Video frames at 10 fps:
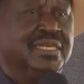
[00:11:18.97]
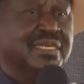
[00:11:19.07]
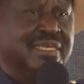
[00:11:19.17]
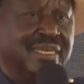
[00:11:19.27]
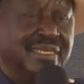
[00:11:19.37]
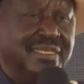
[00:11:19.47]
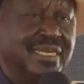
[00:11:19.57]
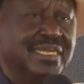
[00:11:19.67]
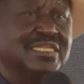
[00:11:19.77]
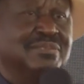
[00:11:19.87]
Kenya
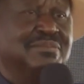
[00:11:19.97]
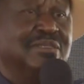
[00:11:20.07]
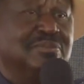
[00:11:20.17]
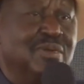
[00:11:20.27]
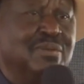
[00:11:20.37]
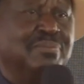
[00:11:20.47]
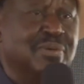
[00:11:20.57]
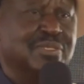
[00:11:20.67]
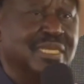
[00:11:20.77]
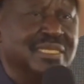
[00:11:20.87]
is much more
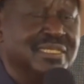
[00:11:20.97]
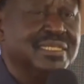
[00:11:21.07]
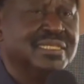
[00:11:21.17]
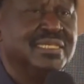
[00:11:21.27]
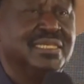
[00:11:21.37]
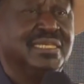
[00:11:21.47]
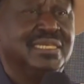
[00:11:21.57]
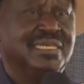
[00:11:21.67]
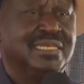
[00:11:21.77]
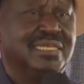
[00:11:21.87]
important
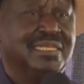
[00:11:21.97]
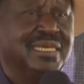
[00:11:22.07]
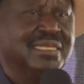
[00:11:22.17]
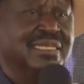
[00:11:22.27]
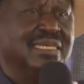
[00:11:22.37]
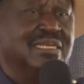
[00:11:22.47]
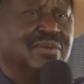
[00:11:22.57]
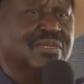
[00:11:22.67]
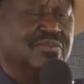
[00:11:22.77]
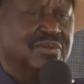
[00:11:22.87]
than any
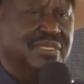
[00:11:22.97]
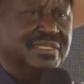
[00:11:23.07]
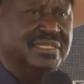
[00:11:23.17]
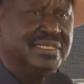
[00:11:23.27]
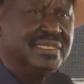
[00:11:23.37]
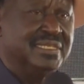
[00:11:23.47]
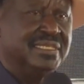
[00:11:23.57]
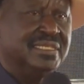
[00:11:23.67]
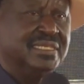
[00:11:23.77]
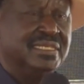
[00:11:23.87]
one of us.
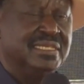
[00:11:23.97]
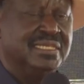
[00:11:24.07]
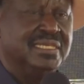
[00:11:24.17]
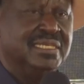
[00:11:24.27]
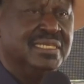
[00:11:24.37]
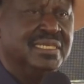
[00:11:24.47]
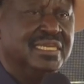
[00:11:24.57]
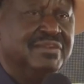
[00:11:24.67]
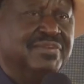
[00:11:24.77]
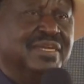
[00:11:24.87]

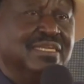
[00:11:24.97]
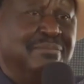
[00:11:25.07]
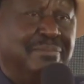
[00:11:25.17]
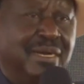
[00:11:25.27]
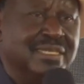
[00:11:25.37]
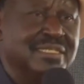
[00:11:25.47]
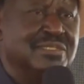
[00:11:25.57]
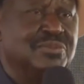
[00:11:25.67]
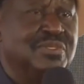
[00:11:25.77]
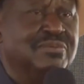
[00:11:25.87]
If Kenya
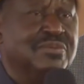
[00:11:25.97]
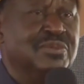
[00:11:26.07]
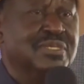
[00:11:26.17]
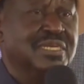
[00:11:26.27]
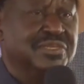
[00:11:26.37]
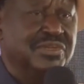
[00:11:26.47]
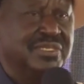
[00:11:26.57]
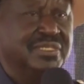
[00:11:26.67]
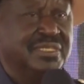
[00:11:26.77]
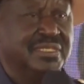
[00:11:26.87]
burns, we'll have no country.
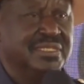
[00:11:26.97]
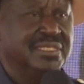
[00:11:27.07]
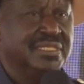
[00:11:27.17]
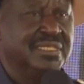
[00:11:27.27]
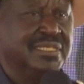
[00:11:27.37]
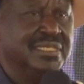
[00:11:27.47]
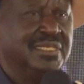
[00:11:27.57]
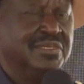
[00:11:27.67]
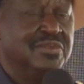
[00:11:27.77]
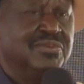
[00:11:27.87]

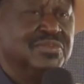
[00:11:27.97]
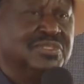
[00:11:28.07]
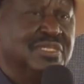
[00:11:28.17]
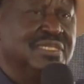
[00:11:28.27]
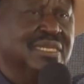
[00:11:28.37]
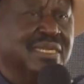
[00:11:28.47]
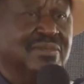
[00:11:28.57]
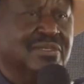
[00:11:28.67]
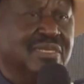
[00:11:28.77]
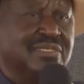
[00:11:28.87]
You've seen
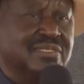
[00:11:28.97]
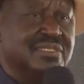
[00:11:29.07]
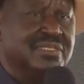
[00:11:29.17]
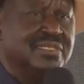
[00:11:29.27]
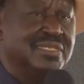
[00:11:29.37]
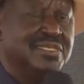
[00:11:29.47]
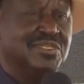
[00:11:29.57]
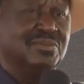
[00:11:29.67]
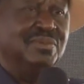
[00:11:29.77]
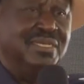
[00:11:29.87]
around us,
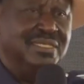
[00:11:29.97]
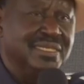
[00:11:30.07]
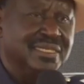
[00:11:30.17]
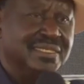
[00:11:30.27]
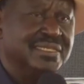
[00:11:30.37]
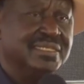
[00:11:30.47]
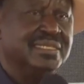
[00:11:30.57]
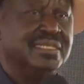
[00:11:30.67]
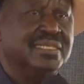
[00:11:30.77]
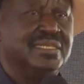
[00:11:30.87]
Somalia,
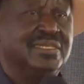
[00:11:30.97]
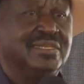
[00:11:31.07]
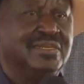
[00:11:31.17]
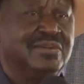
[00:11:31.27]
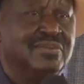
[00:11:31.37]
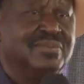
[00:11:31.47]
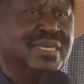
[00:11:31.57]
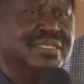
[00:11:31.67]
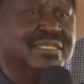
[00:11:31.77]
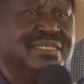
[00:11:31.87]
from
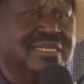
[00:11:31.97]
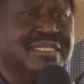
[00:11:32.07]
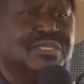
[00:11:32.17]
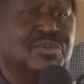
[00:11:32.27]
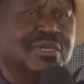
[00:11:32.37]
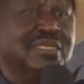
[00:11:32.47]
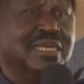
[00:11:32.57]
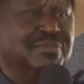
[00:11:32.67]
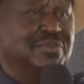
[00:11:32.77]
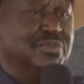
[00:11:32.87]
1991
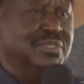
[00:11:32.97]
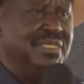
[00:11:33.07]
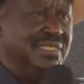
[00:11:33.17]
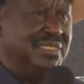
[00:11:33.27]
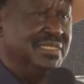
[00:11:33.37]
up to today,